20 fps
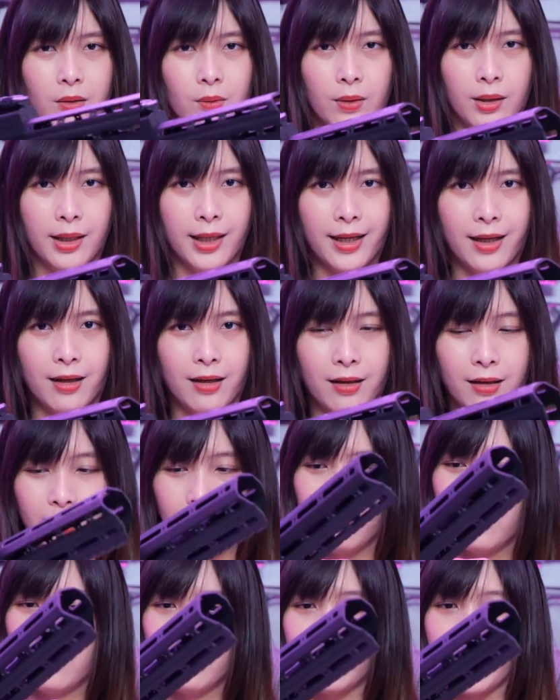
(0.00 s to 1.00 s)
voila,
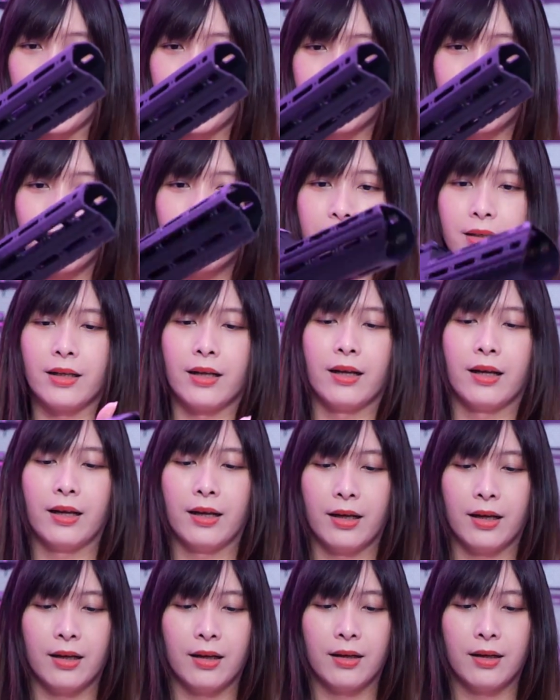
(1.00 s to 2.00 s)
that's done.
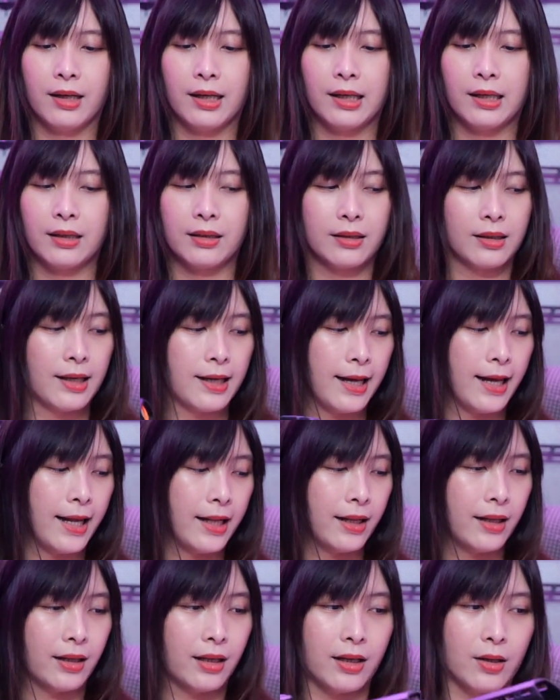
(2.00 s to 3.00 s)

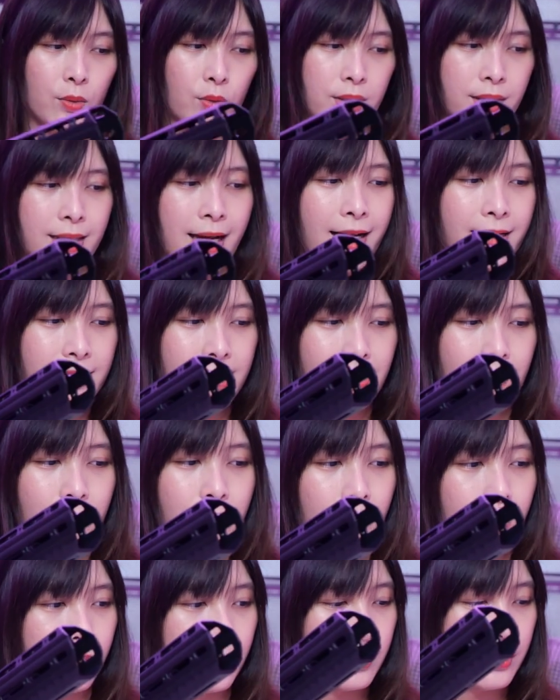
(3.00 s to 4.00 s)
And it was that
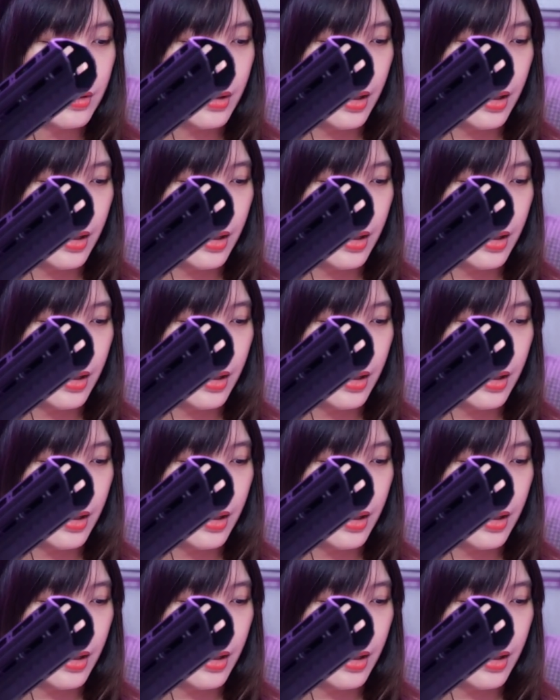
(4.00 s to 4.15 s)
simple.